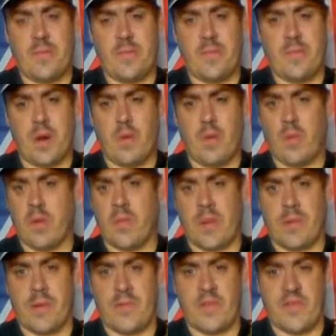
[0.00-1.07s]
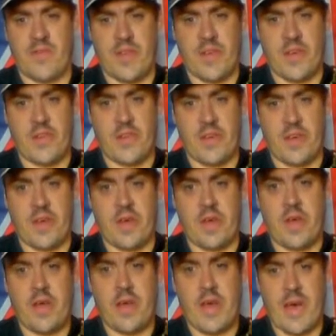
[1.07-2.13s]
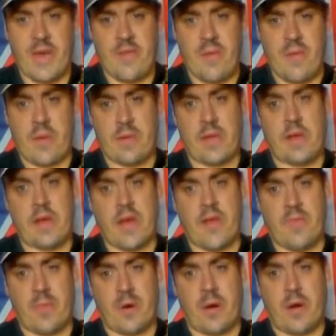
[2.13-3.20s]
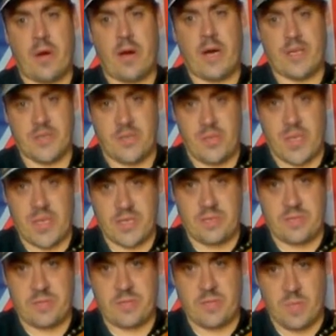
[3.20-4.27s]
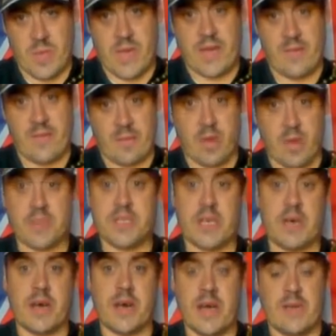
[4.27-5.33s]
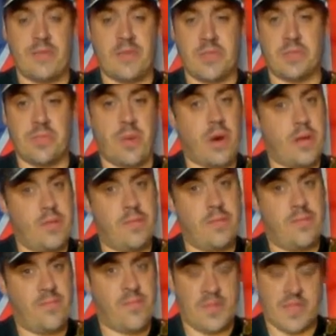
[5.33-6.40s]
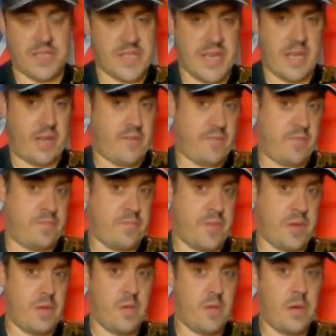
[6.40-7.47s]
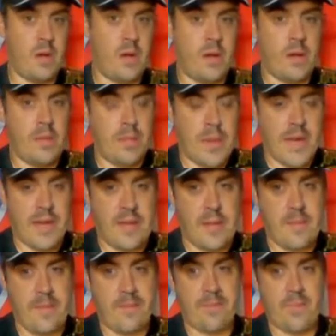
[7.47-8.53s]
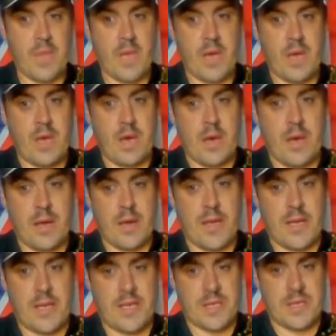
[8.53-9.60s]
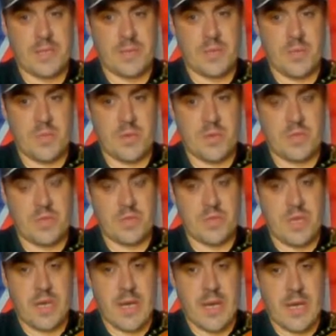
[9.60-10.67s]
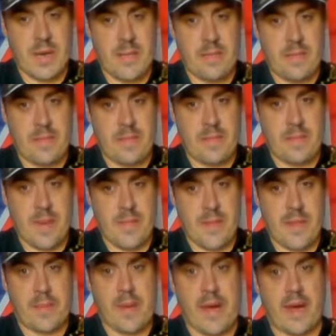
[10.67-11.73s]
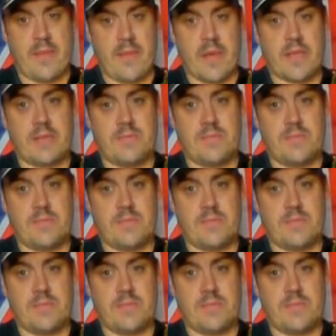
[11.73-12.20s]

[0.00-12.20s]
or one of my previous videos, that every replica I have bought has a reason why I've bought it. I haven't just bought them for the sake of, you know, buying them. This was a big part of my